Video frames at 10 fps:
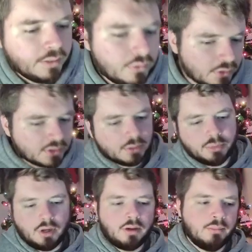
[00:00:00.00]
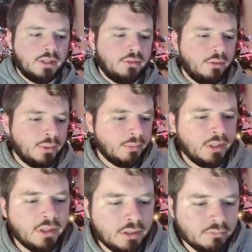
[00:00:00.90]
this is the problem I thought we were
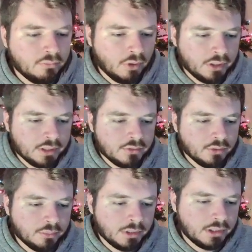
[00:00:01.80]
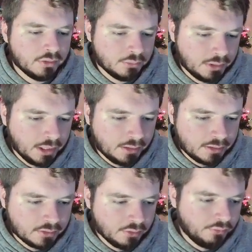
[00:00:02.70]
going to run into, because we got
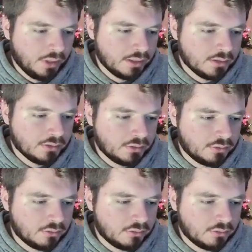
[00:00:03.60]
these defends